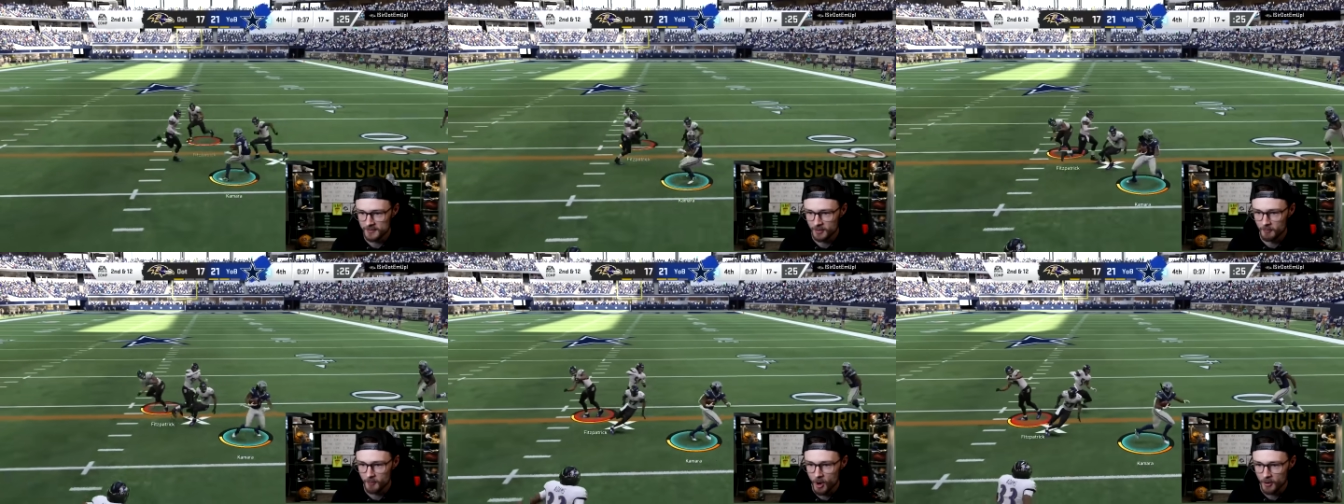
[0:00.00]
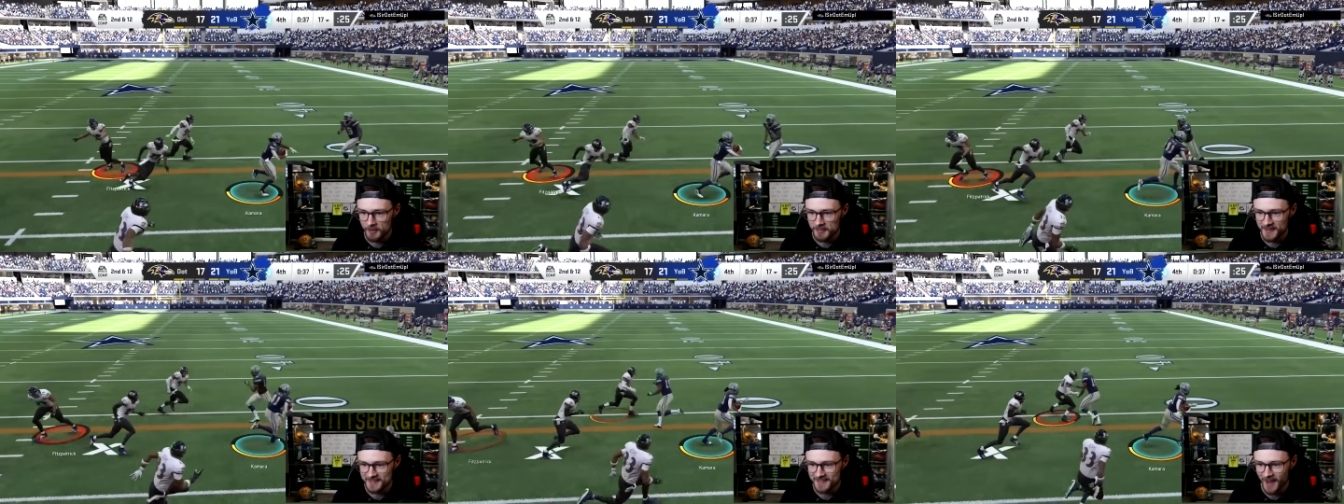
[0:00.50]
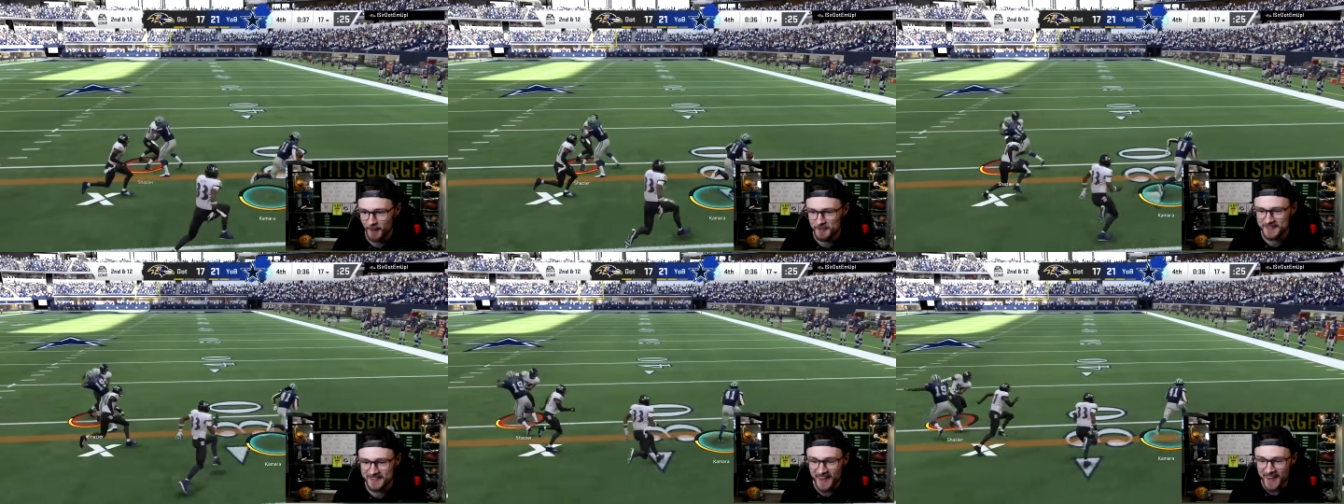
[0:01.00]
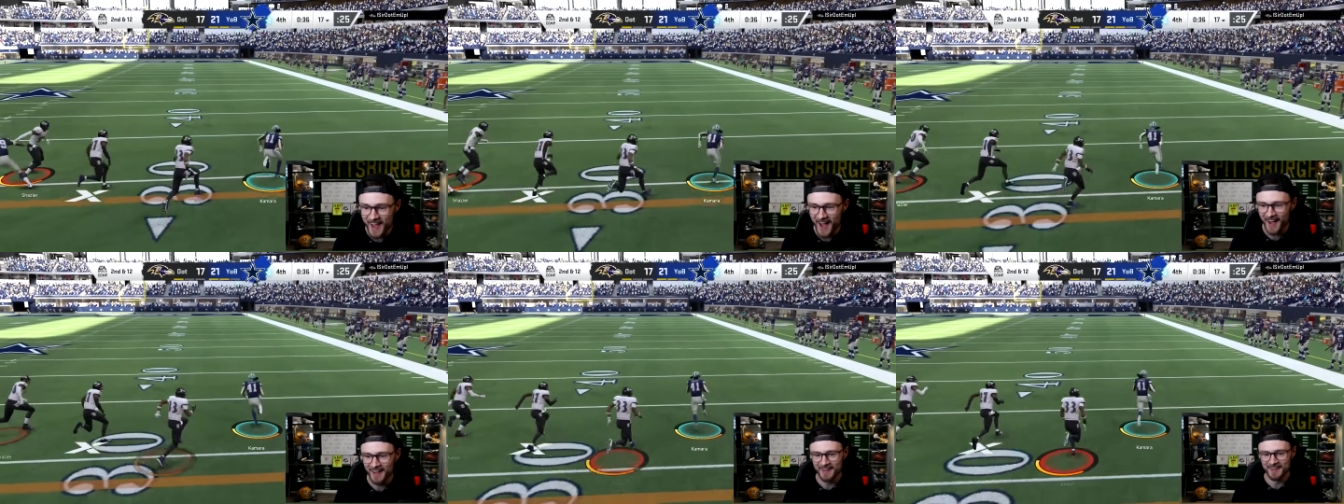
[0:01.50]
Kamara this time. See
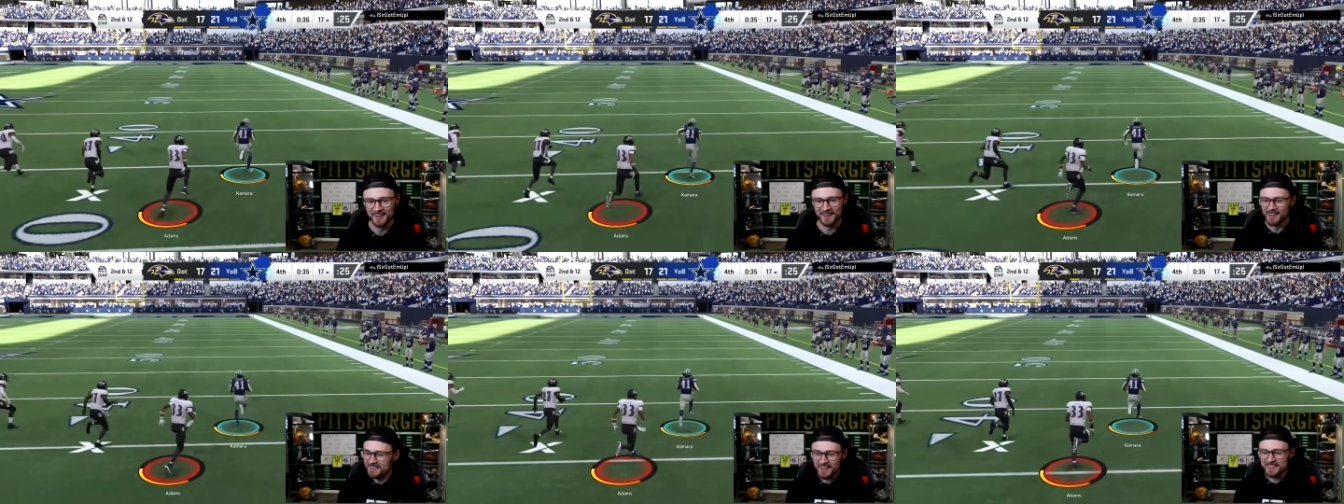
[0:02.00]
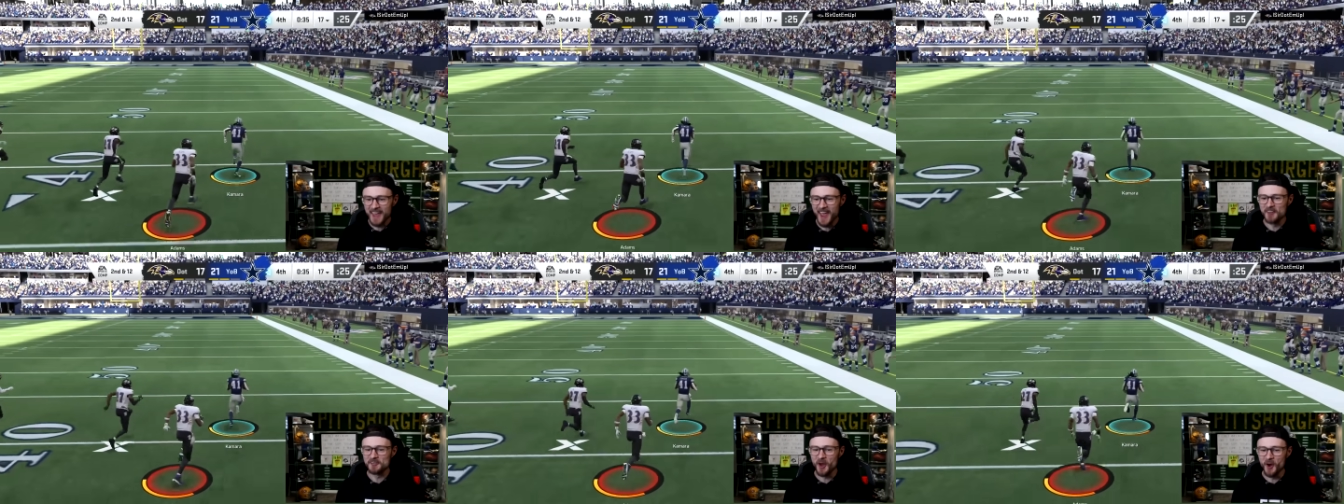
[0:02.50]
ya. This game's